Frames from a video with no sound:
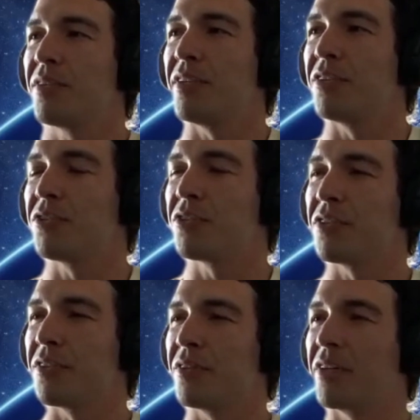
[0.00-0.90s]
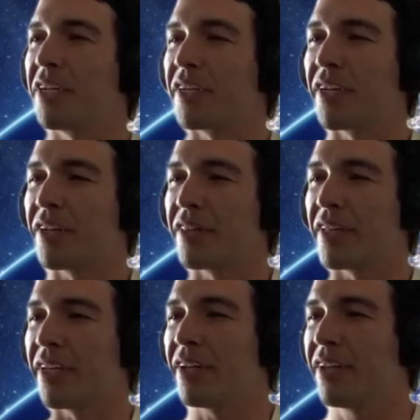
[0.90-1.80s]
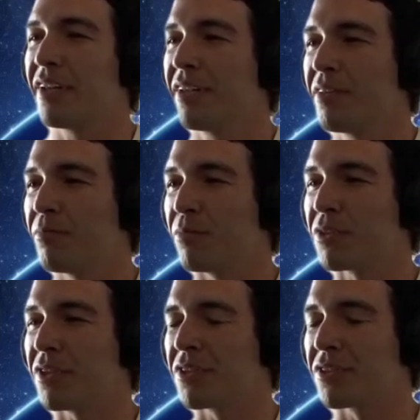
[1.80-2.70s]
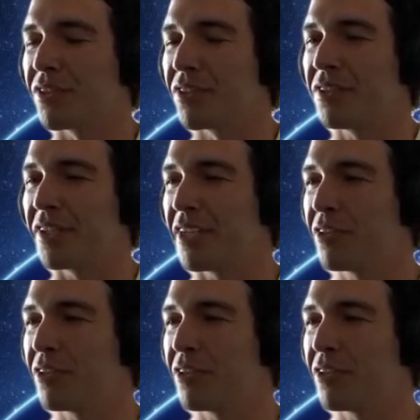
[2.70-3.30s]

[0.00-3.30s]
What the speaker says: interesting getting out of that misogynistic